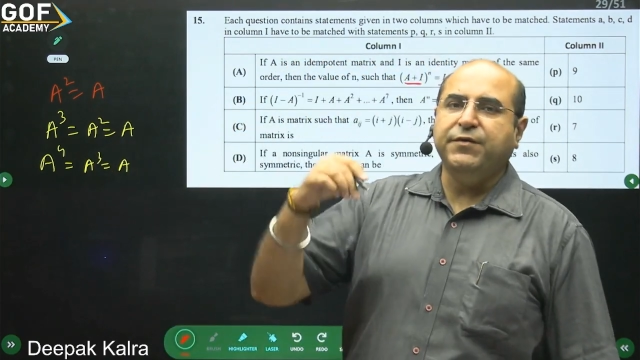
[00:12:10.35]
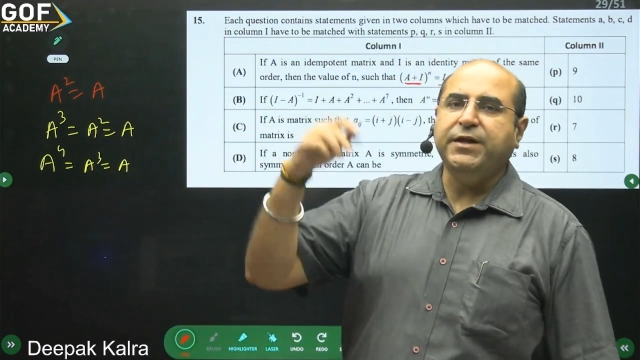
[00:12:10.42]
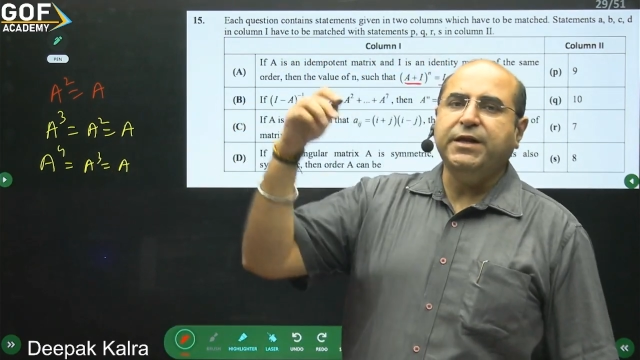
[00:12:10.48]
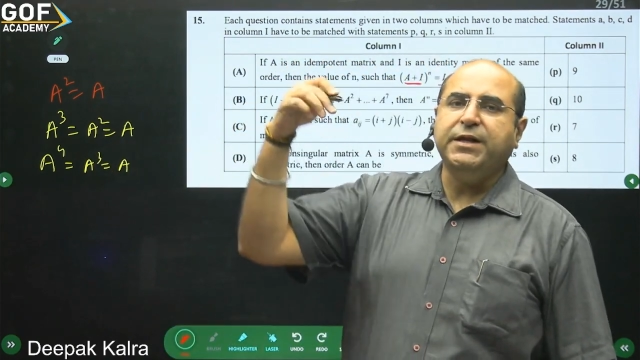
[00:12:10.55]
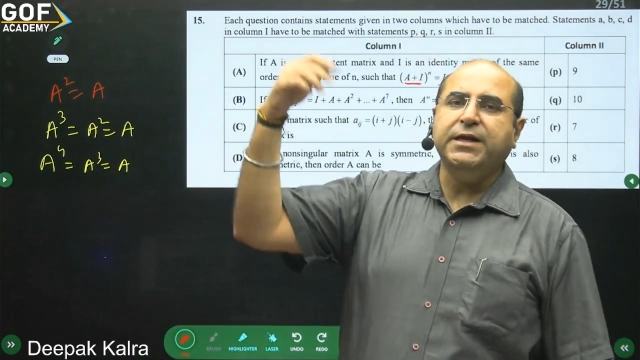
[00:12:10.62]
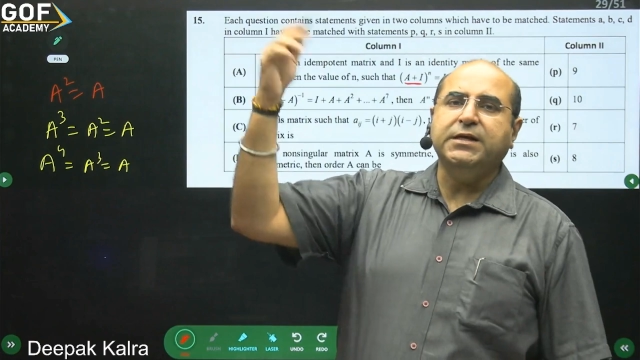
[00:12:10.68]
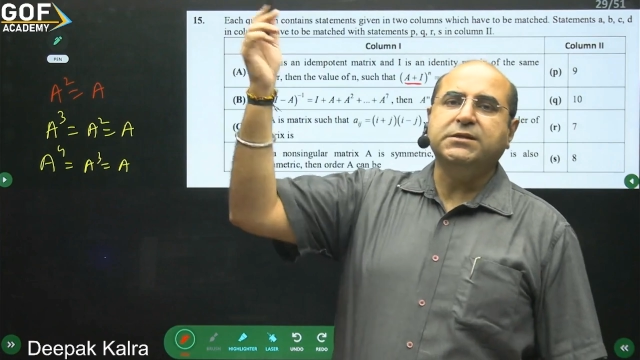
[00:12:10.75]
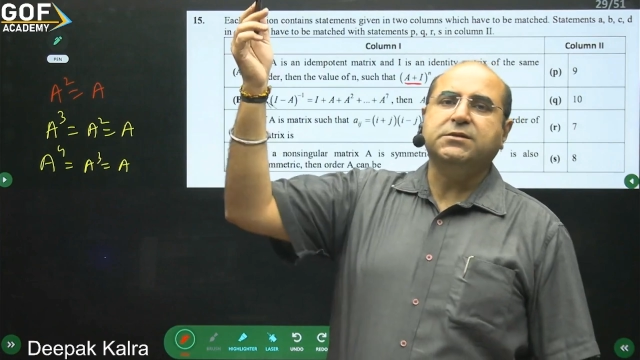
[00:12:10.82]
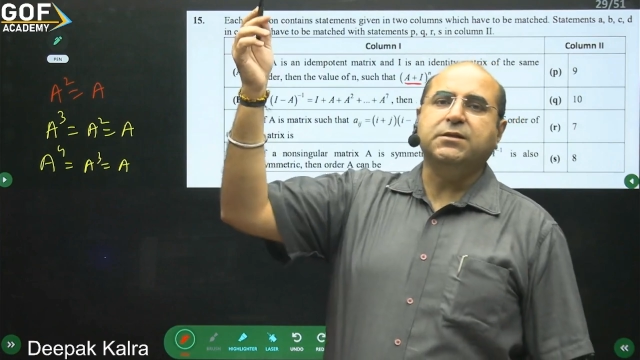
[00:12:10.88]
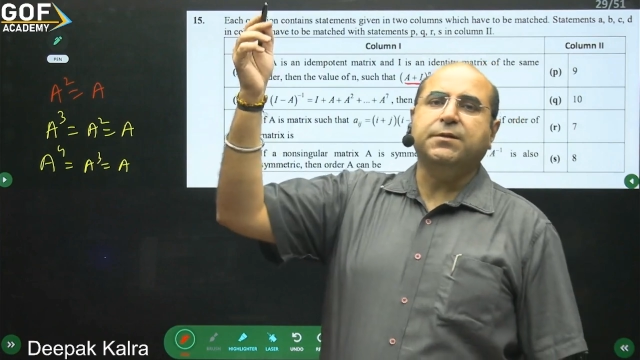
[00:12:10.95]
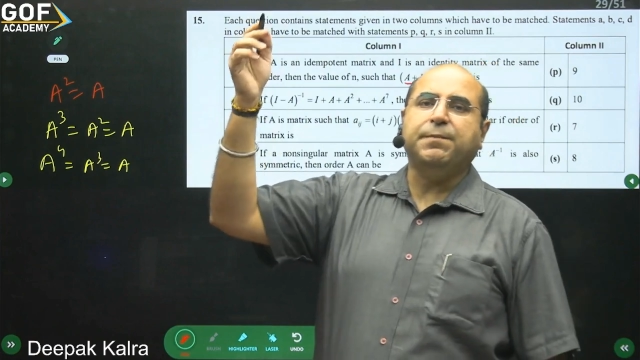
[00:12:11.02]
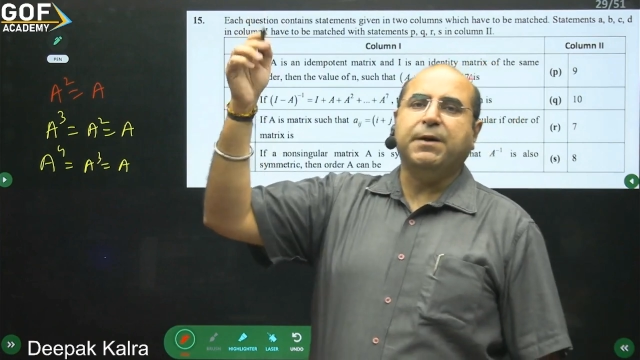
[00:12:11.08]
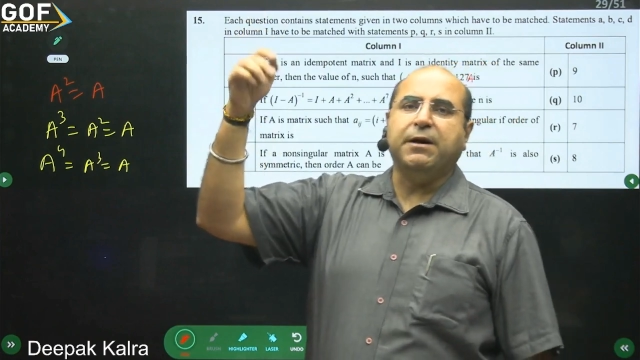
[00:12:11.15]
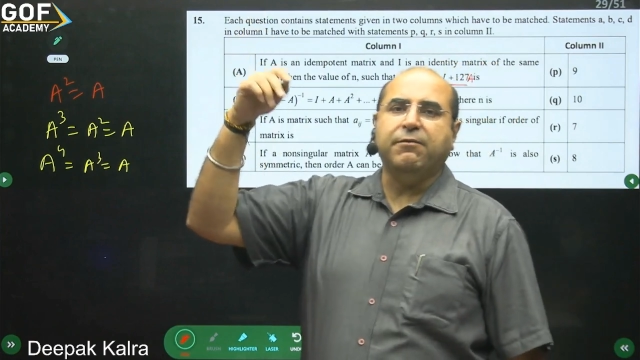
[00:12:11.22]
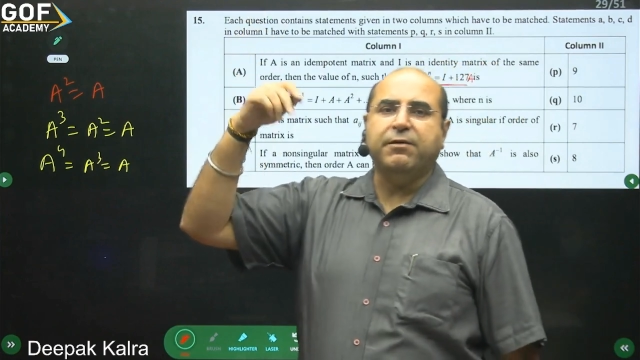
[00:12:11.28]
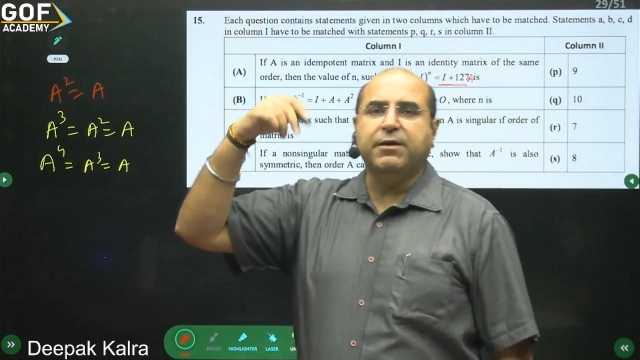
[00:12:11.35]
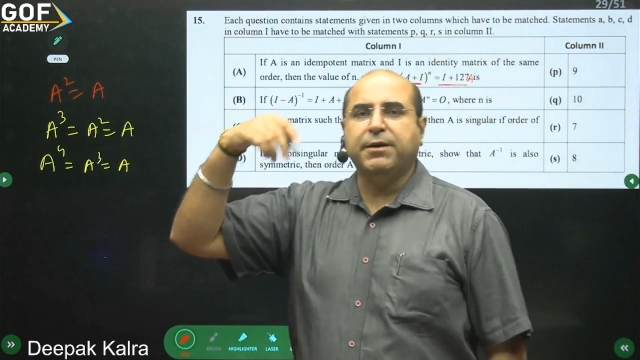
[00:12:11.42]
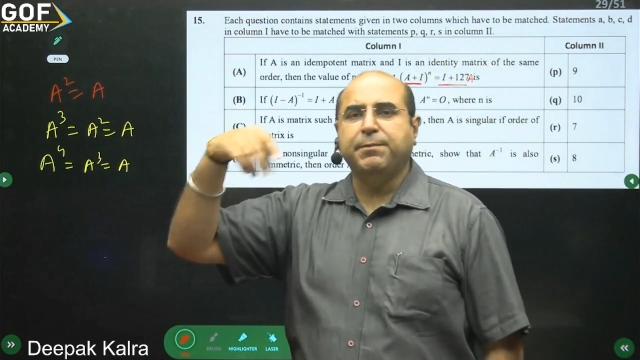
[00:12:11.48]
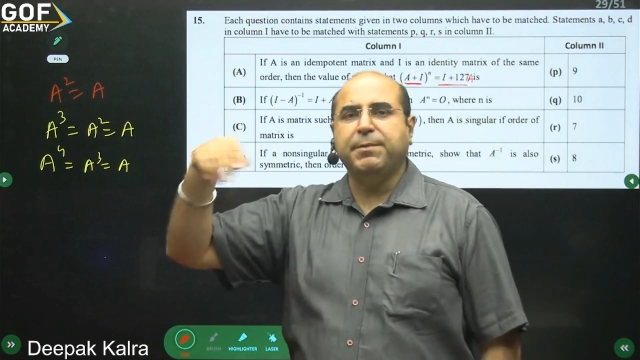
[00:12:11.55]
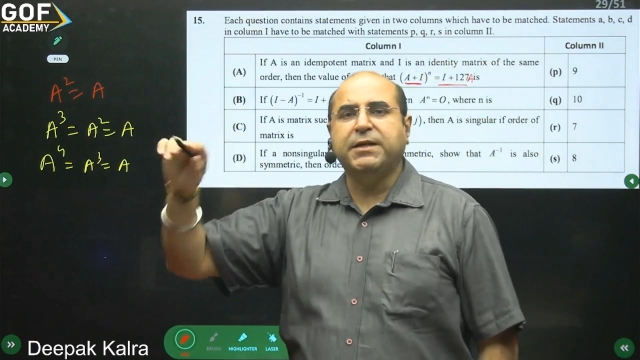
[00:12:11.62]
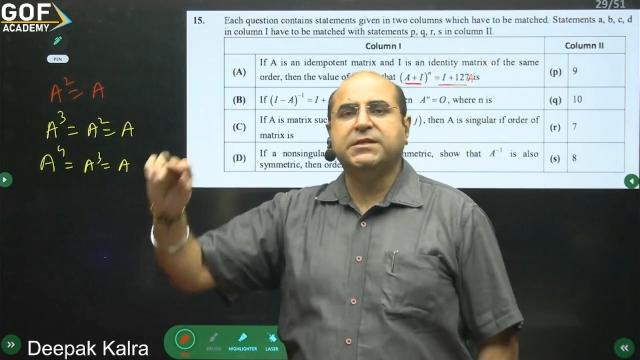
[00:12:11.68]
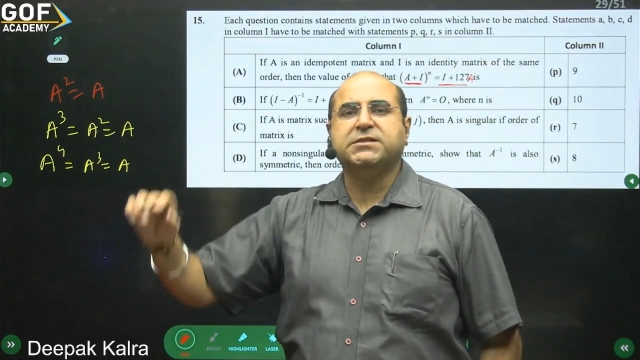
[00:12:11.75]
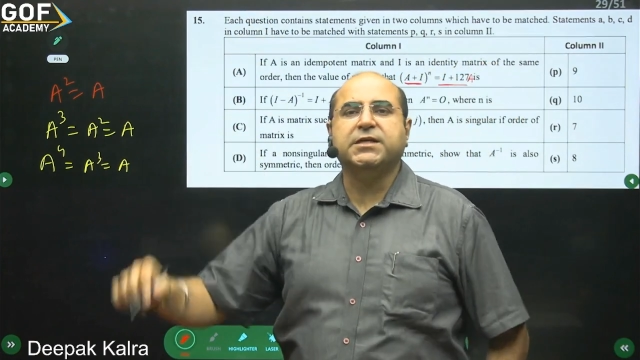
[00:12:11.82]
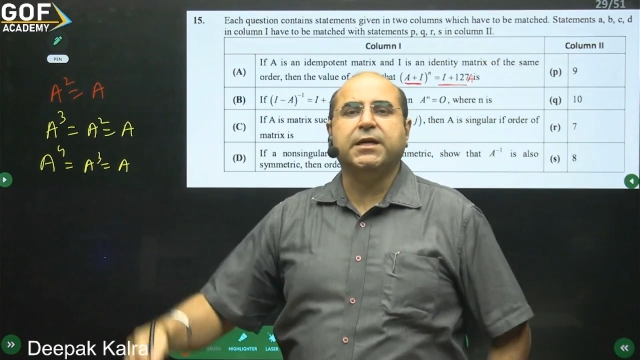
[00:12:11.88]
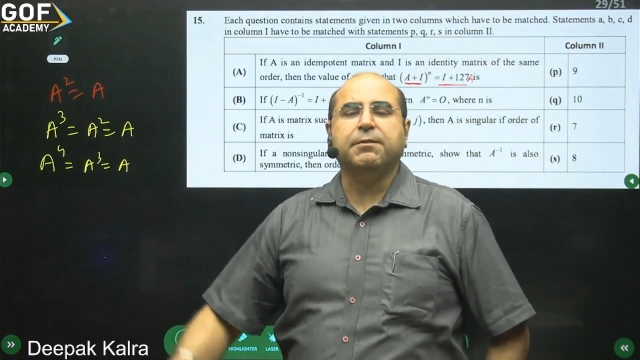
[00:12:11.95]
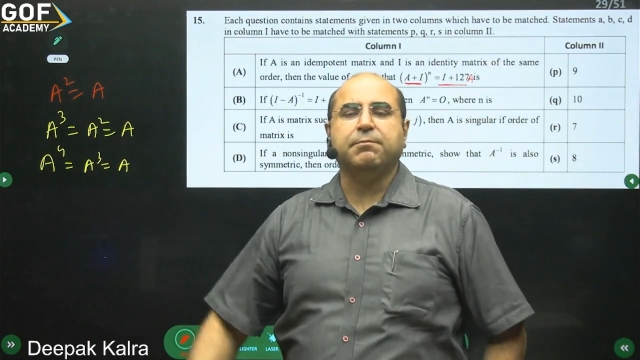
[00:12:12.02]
raised to the power remains same.